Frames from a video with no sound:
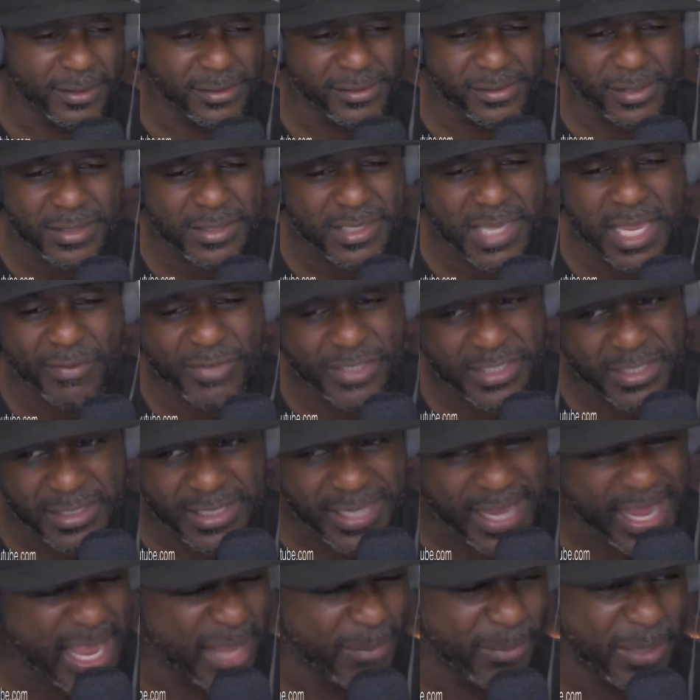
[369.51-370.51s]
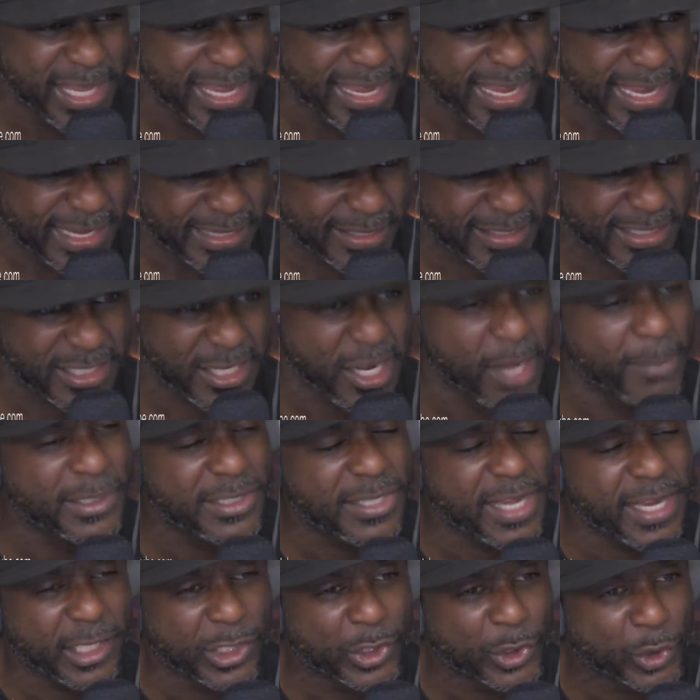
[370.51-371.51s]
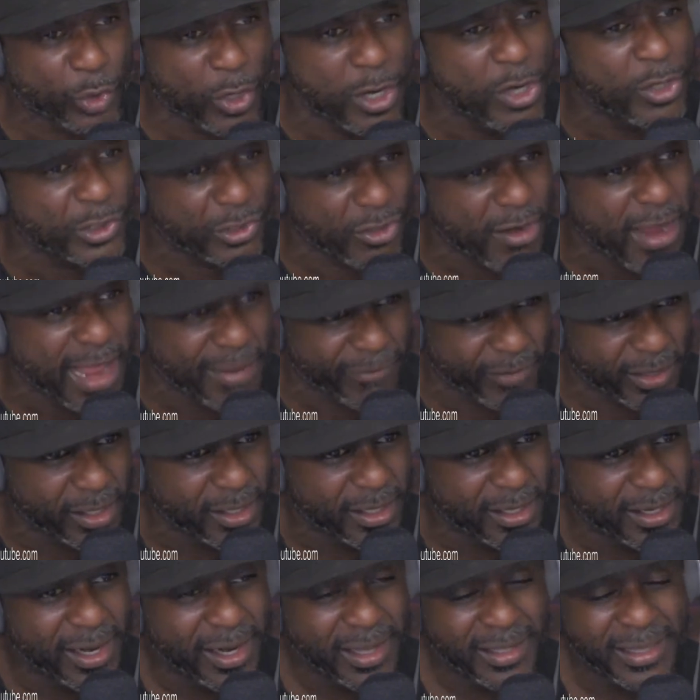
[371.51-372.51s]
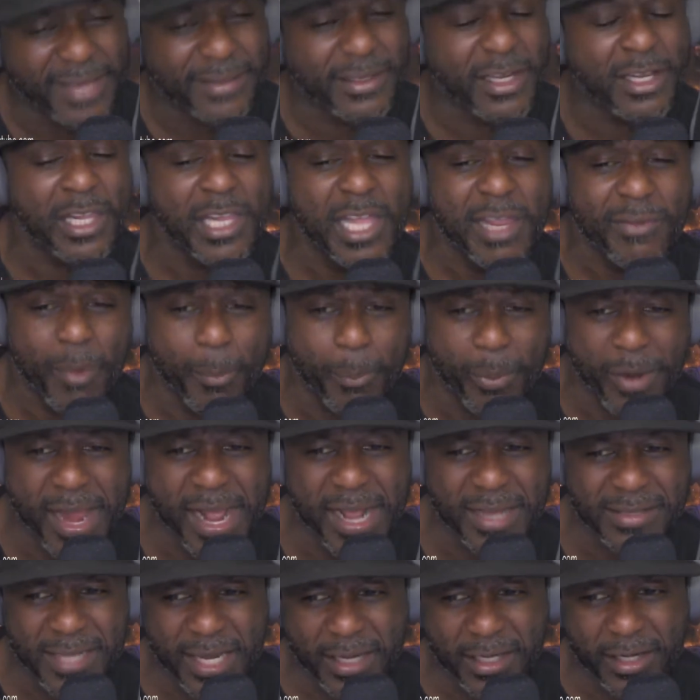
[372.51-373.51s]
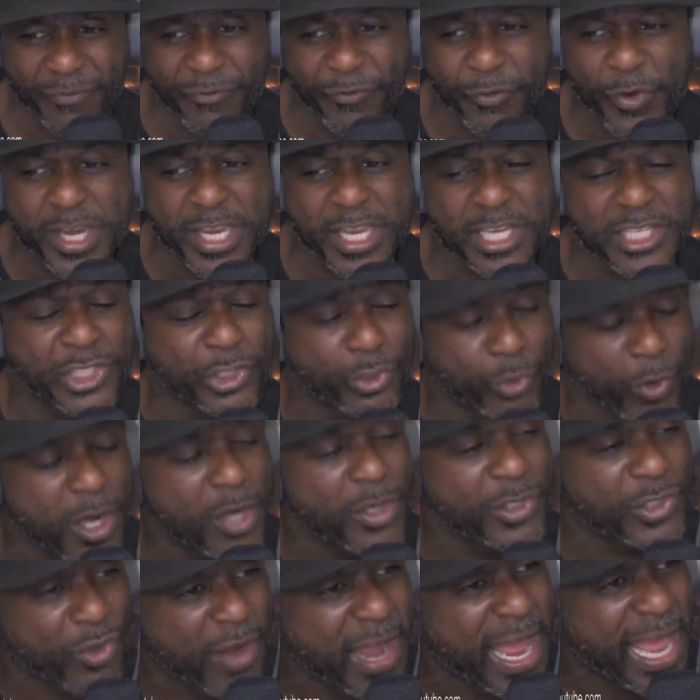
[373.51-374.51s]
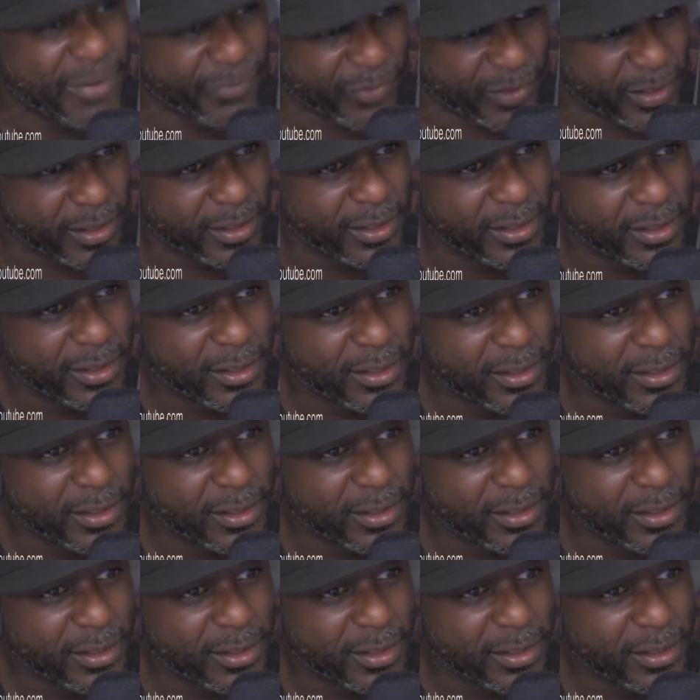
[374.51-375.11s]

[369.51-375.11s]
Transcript: Just give us the damn keys. It's almost like a drunk driver. Like the Cleveland Browns, like a freaking drunk driver.